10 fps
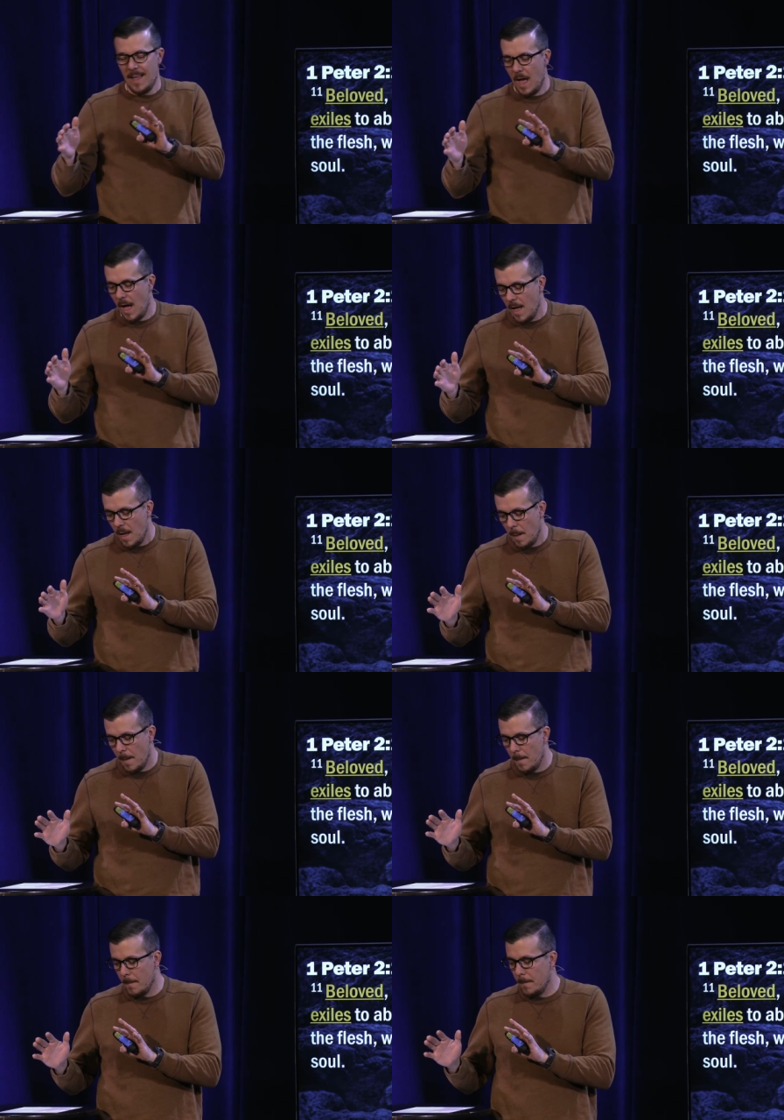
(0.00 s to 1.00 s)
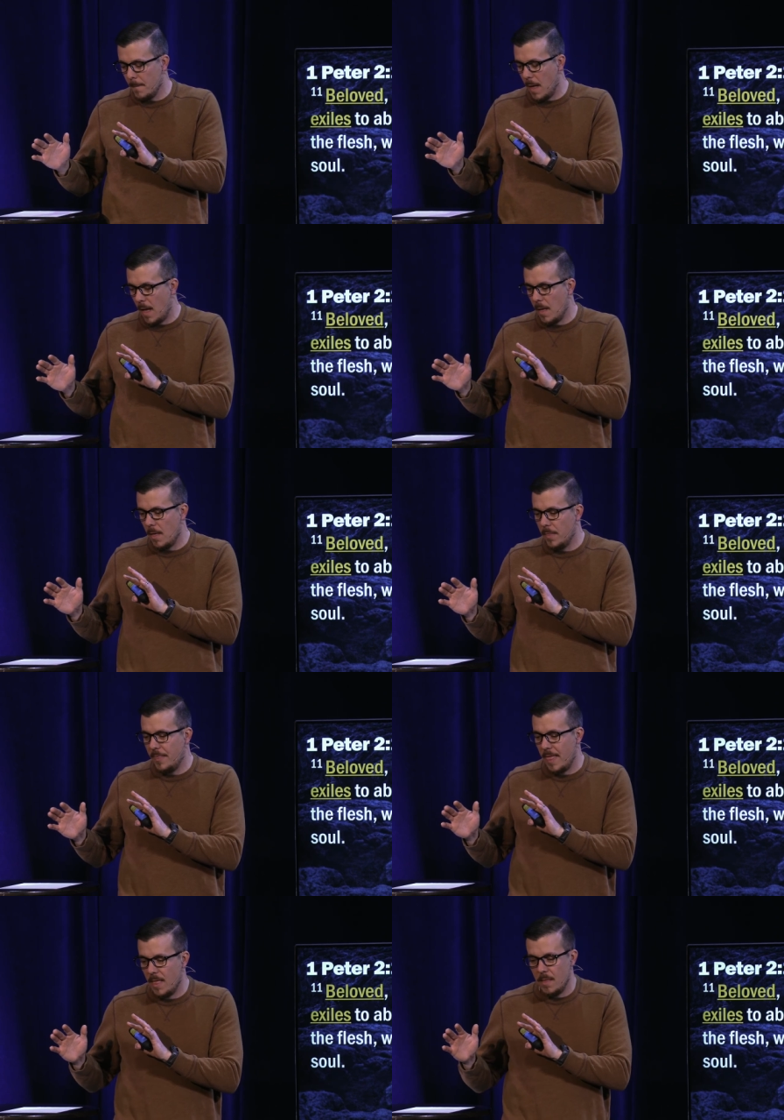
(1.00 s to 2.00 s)
uh,
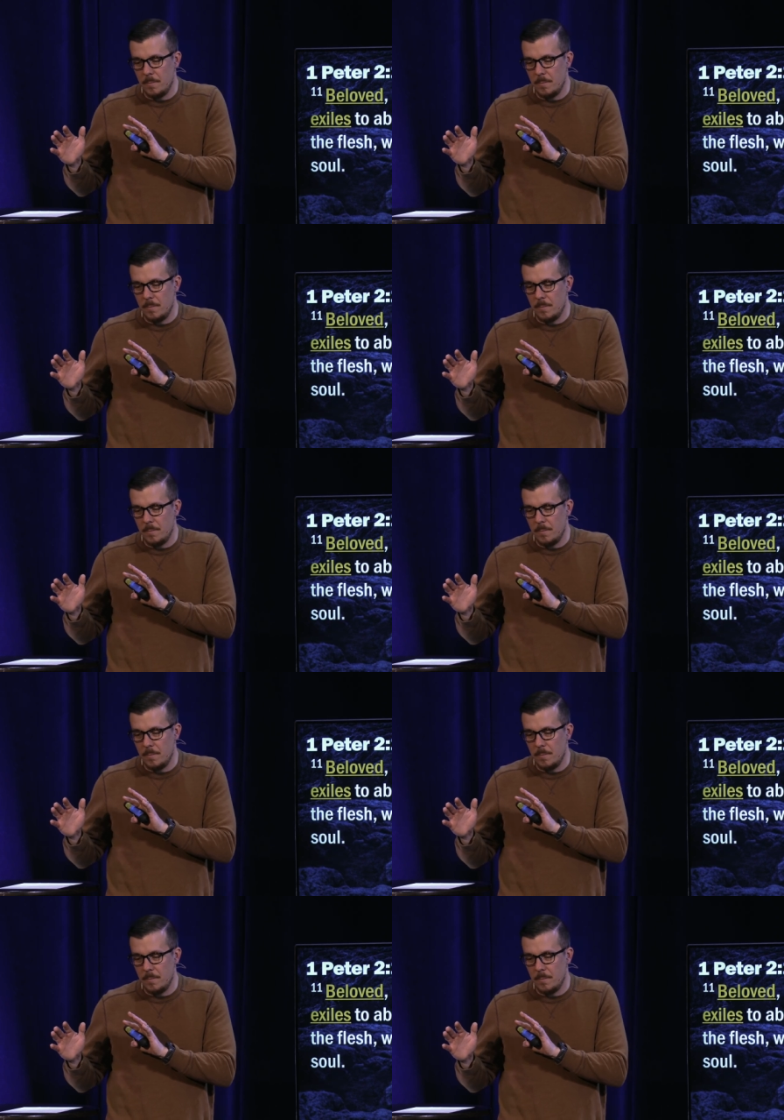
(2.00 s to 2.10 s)
the,